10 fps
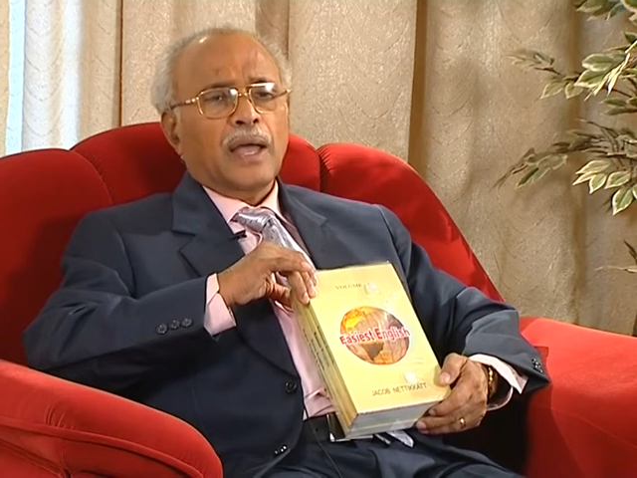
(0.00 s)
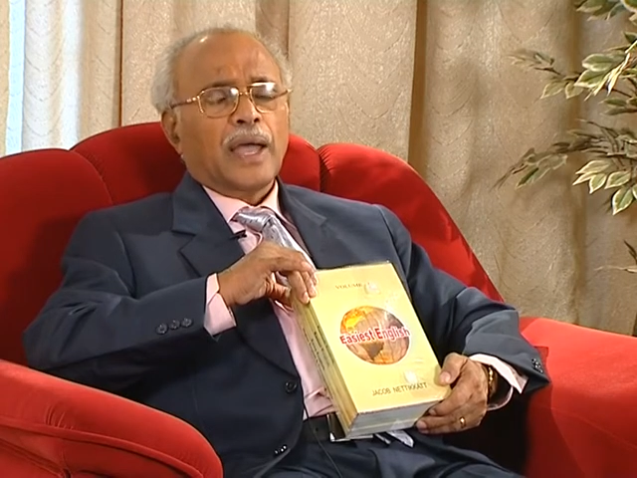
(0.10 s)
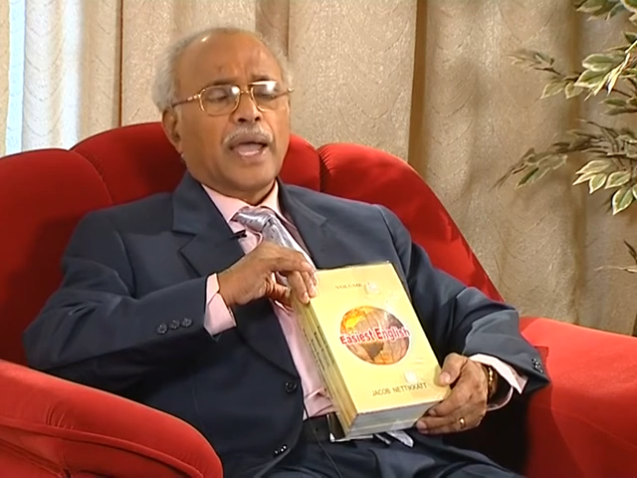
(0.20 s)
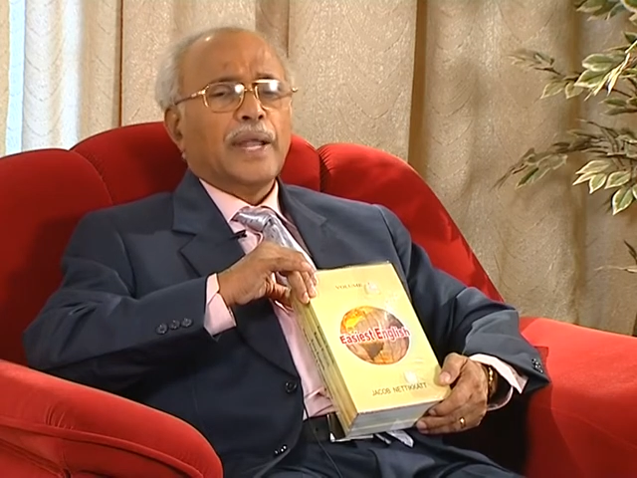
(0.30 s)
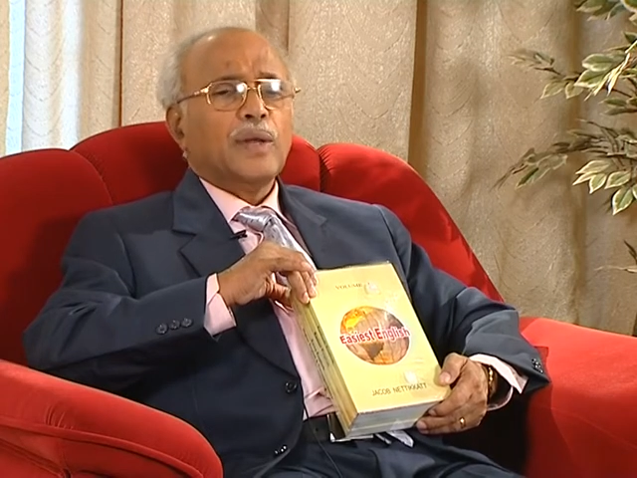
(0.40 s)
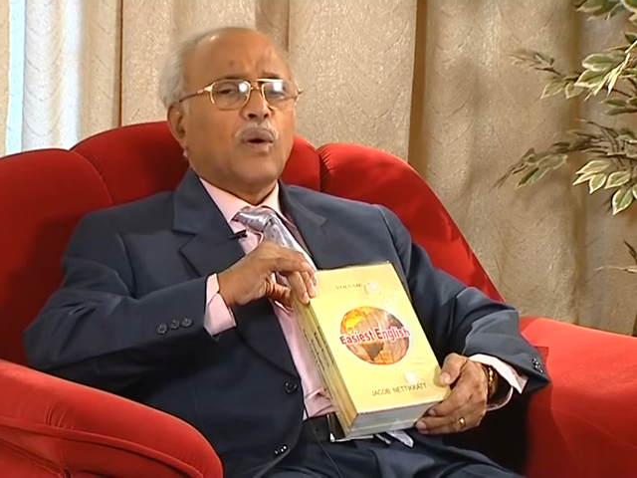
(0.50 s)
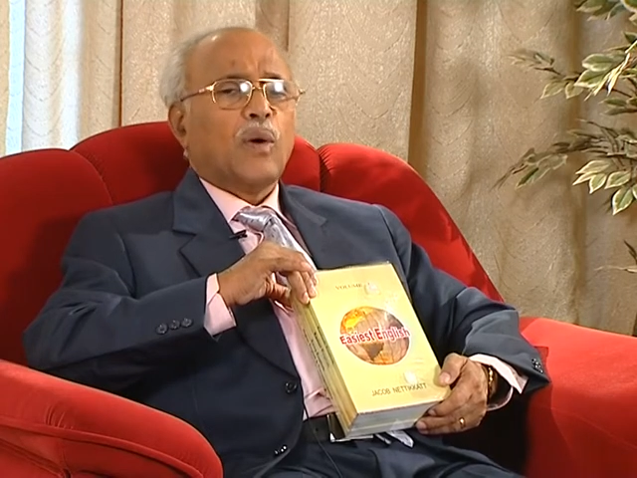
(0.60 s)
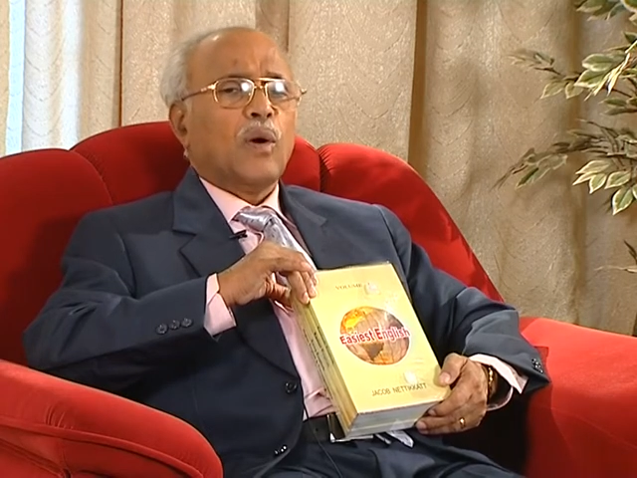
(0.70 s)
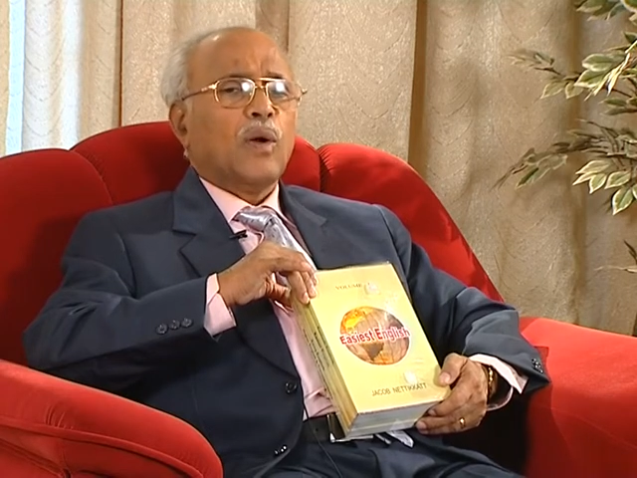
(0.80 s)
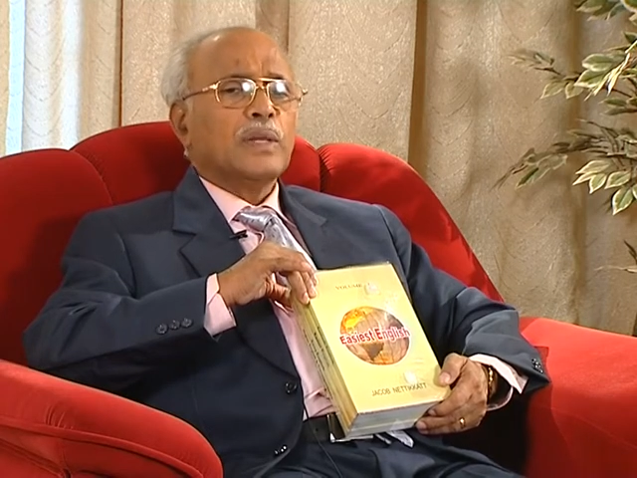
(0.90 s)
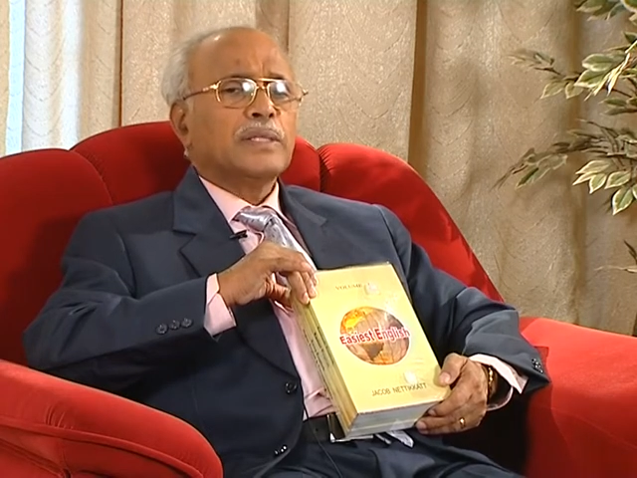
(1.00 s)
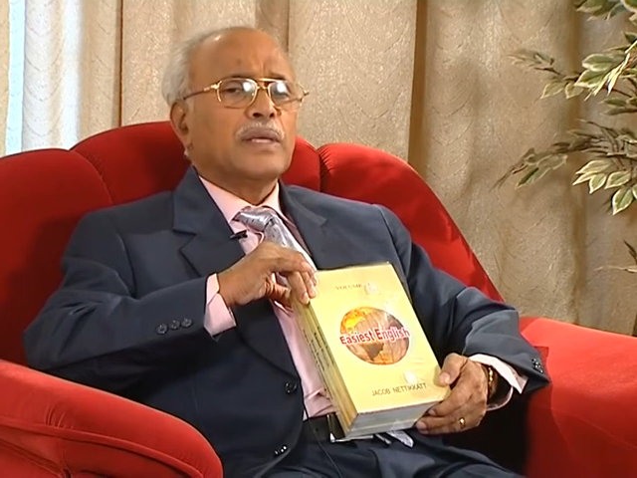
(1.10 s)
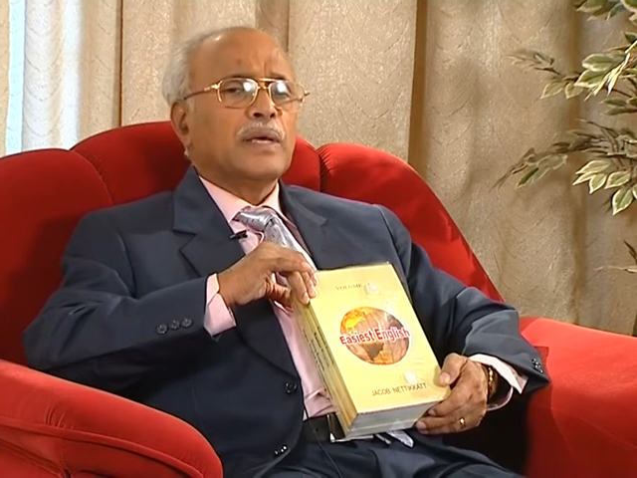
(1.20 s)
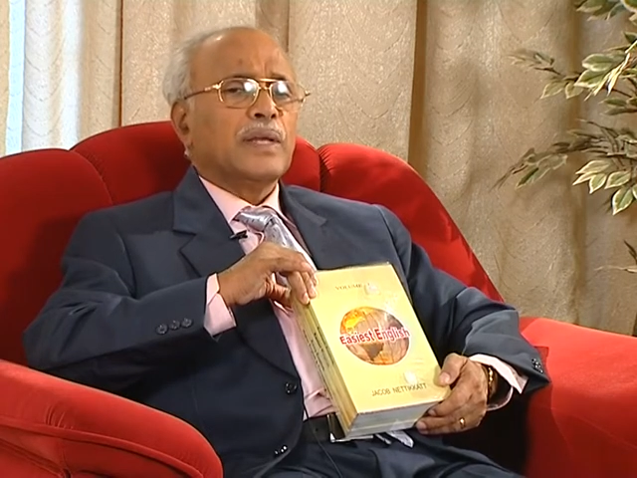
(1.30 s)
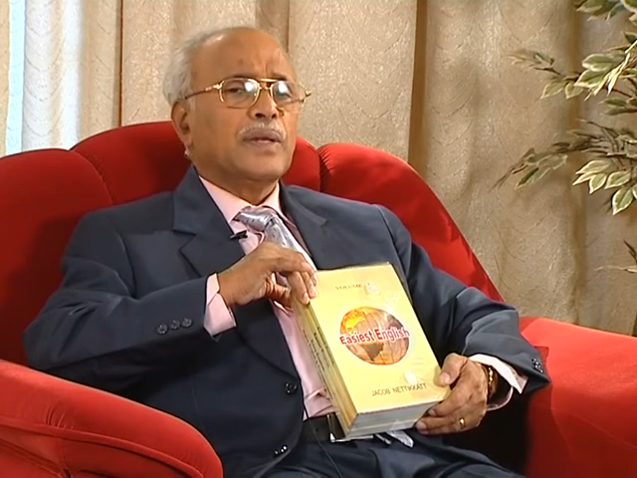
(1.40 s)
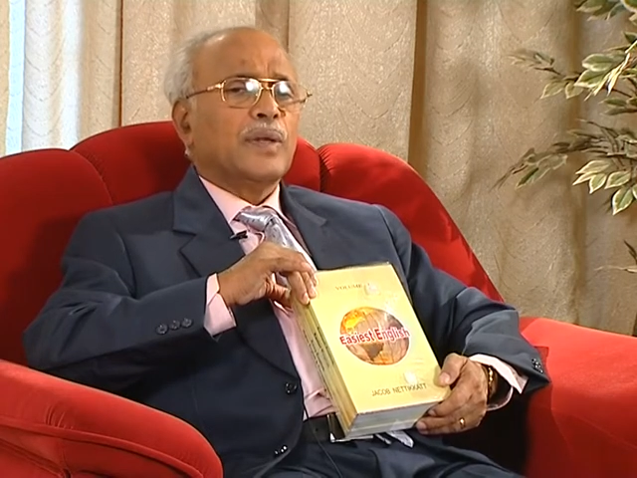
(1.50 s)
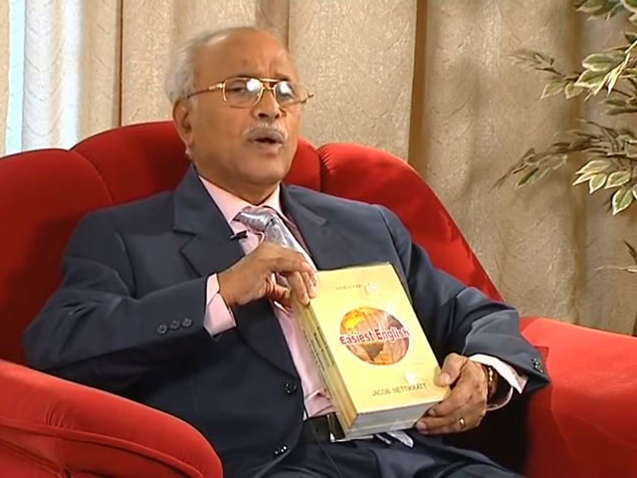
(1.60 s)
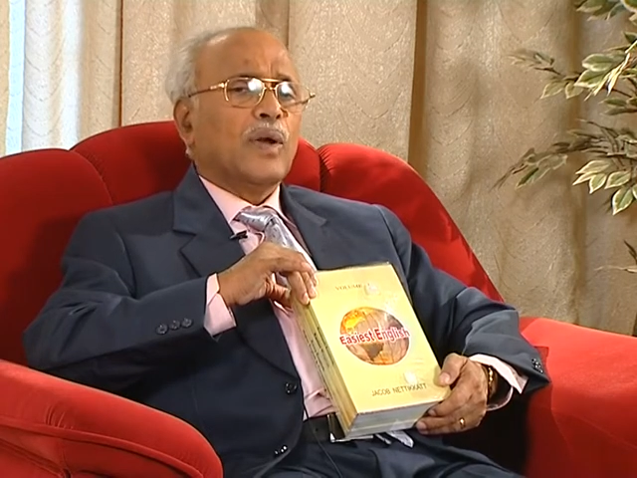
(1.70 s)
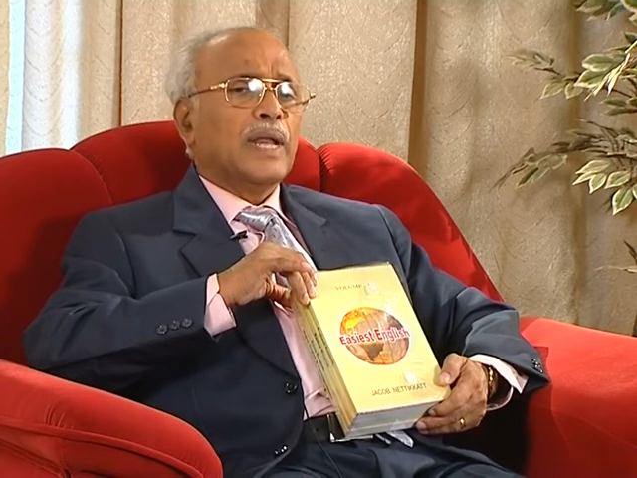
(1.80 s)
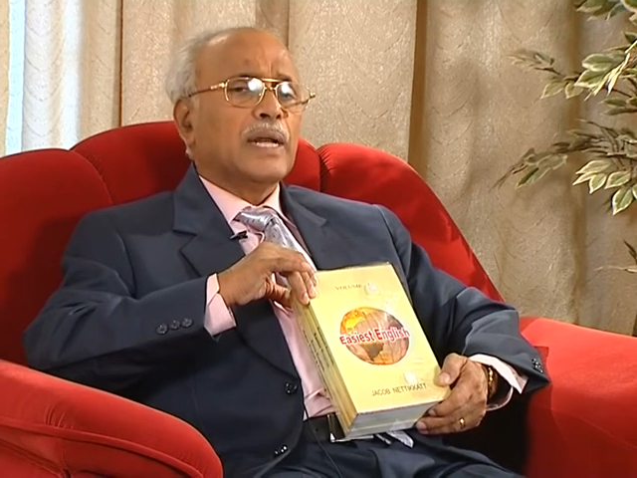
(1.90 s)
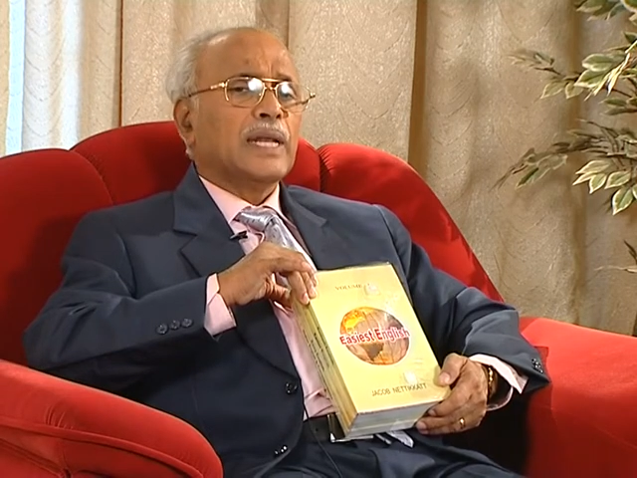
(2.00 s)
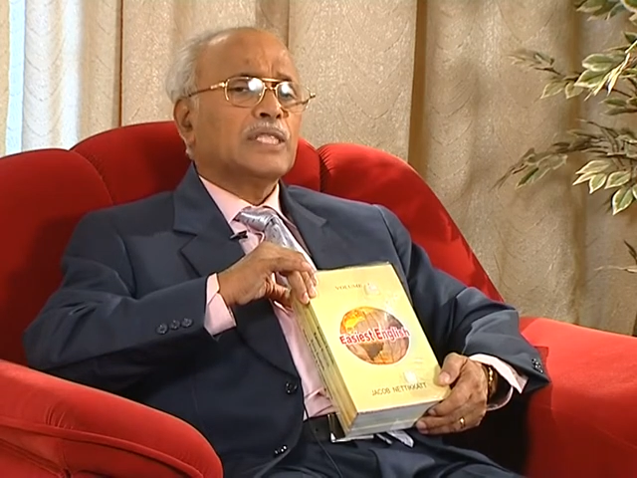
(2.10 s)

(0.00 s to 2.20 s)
and all the non-English